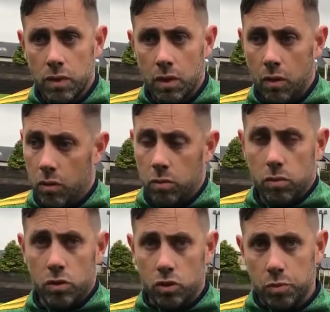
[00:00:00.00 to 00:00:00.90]
Oh,
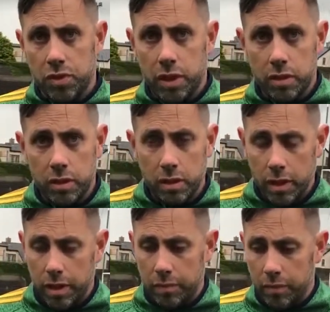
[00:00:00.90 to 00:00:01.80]
100%.
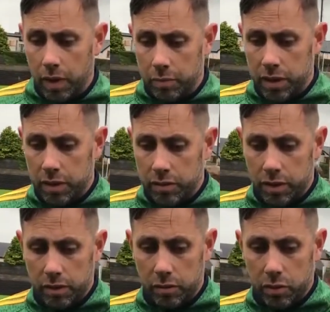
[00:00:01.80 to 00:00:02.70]
Um, I mean, they,
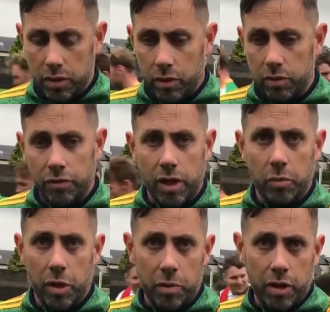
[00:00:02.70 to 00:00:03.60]
they, were in the county final
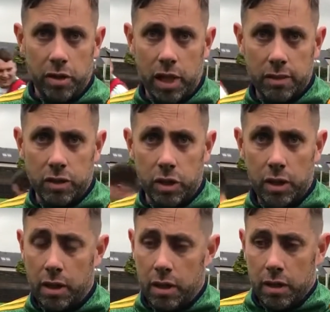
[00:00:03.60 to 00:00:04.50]
by merit last year.
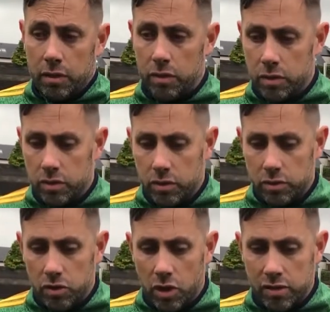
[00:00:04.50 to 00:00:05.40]
They're, they're a
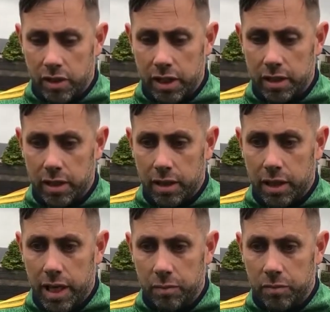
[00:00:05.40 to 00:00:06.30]
strong side
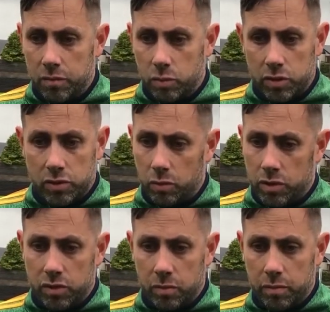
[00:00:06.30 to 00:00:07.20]
um, with, with
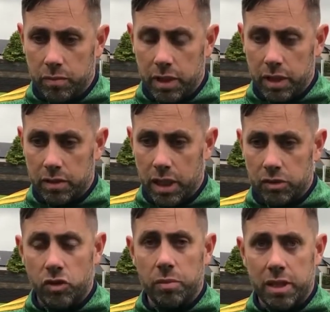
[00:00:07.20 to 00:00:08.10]
some ex
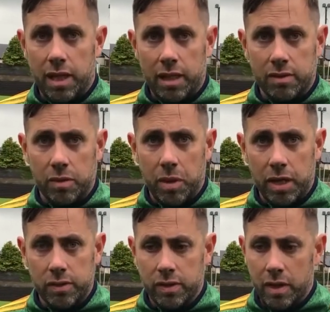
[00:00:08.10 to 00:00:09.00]
extremely talented
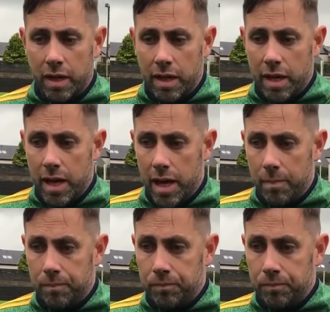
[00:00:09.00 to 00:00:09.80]
players. Um,